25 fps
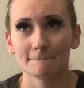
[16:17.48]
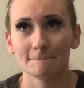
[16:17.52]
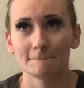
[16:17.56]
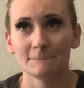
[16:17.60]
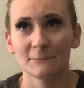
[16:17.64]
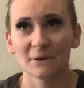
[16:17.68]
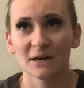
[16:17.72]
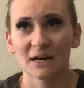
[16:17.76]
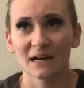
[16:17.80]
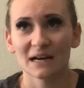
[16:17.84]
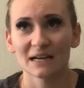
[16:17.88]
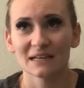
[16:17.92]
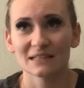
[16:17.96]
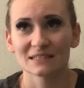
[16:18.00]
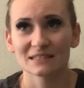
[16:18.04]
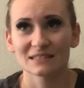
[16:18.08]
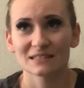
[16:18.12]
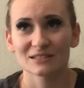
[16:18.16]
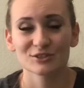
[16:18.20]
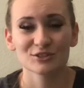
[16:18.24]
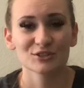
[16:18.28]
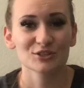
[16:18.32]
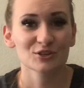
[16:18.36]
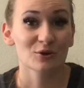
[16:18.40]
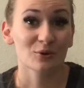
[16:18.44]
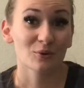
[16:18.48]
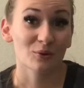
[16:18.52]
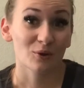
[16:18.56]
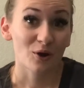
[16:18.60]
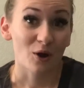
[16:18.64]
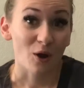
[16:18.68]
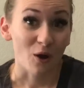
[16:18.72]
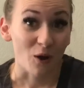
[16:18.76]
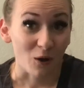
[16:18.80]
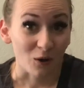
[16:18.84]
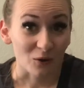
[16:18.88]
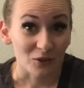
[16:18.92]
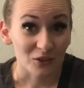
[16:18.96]
But don't
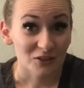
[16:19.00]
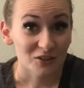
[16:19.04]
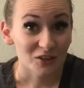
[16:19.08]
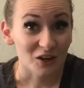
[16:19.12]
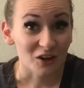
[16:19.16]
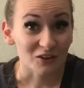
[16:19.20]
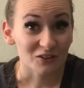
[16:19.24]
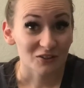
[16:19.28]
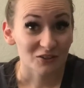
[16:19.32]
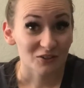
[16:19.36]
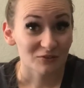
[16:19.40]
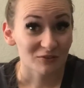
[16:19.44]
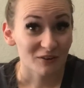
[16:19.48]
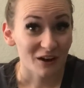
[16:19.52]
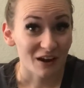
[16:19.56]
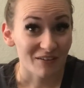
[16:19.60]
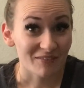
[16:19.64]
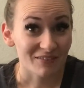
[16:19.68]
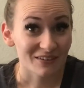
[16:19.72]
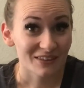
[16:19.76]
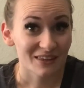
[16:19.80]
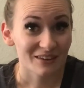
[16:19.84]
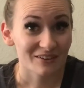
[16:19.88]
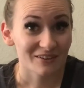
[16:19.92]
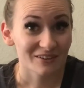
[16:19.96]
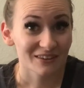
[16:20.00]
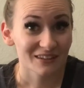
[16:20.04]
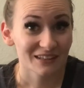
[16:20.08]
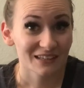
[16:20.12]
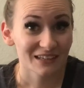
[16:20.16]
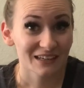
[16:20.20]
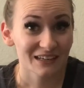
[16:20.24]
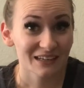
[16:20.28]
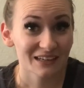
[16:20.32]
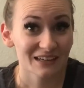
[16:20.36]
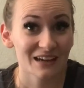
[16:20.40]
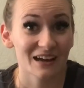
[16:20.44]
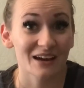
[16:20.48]
call the doctor for every little thing.